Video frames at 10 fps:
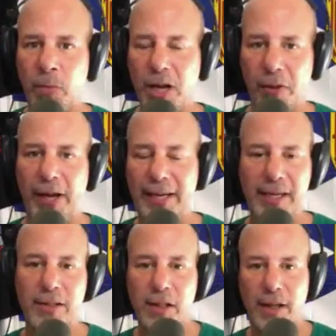The other thing
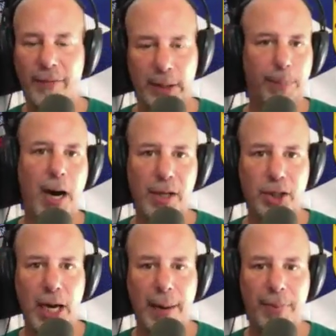is, if it's a pawn
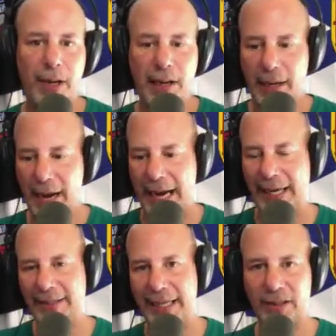shop, I
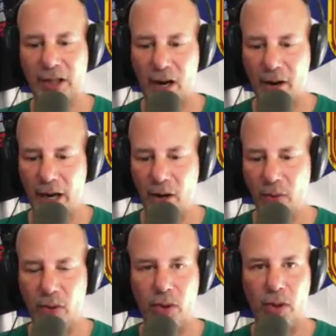can take the card out,
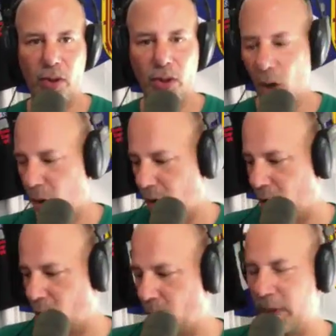go
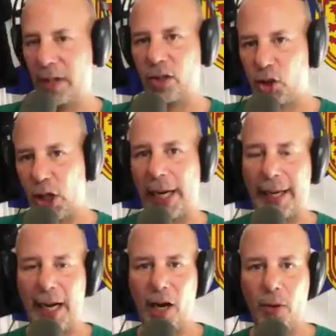home, check
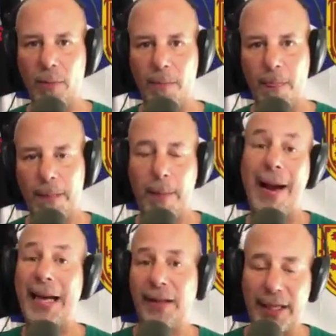it out, come
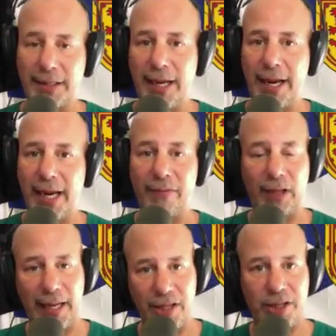back the next day, and if
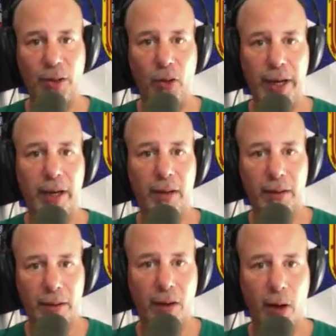the lens is still there,
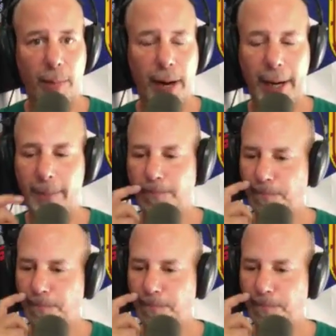I'll buy it.